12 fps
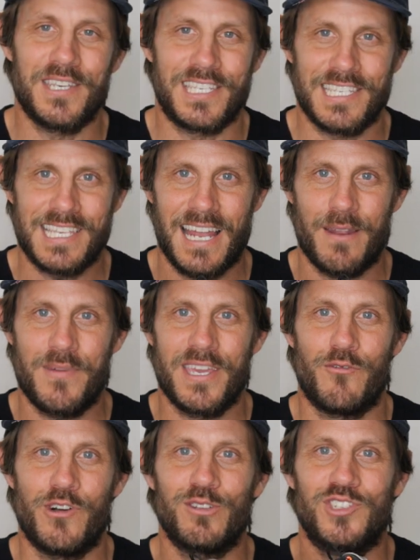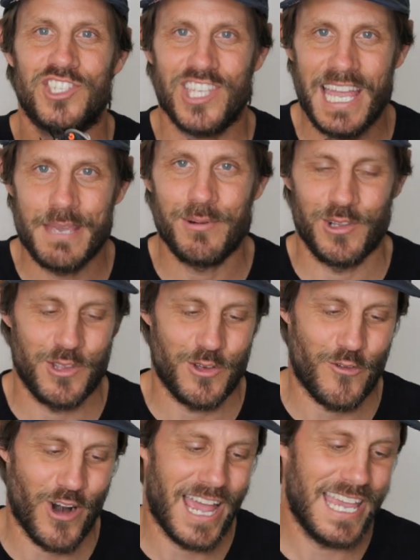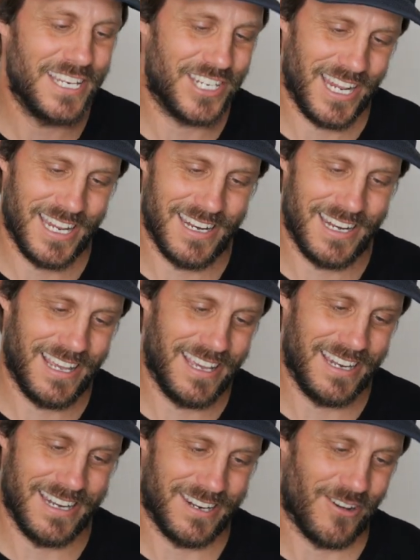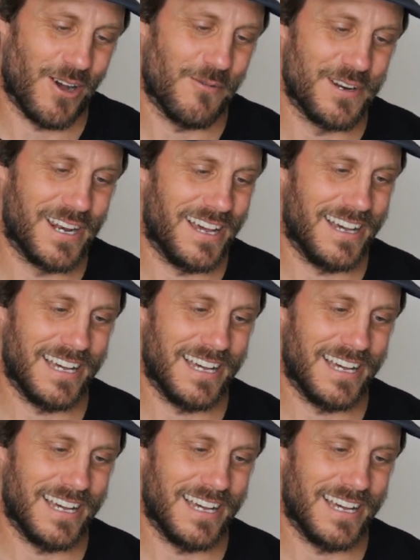this is going to be a real staple of the range, and I would